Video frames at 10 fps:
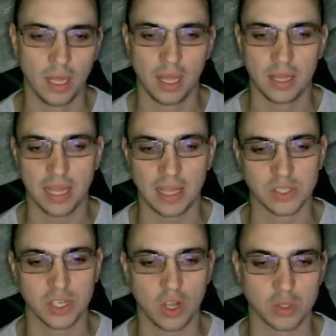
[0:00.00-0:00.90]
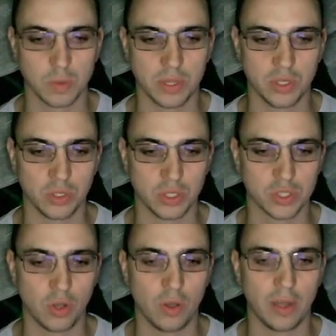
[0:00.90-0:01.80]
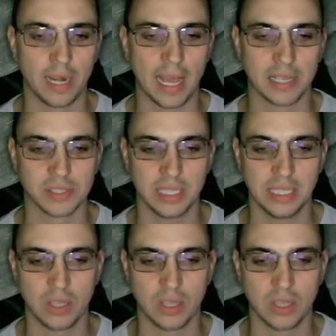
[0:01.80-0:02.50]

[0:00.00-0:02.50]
that starts with an underscore and has the